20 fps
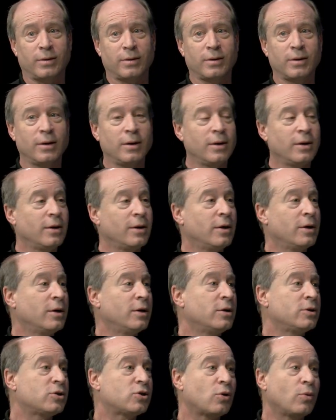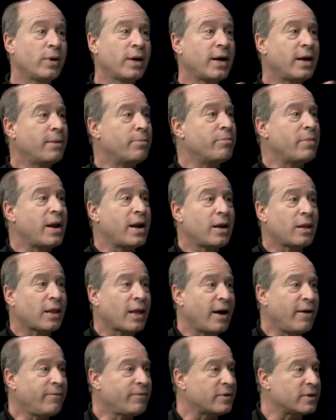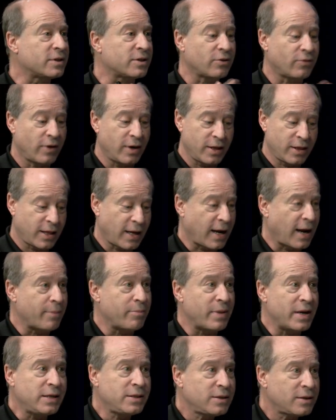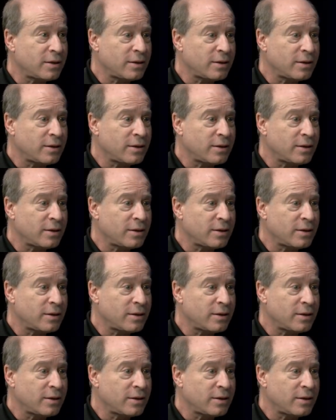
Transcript: Yeah, right. So we got a minute left. Is there anything I missed?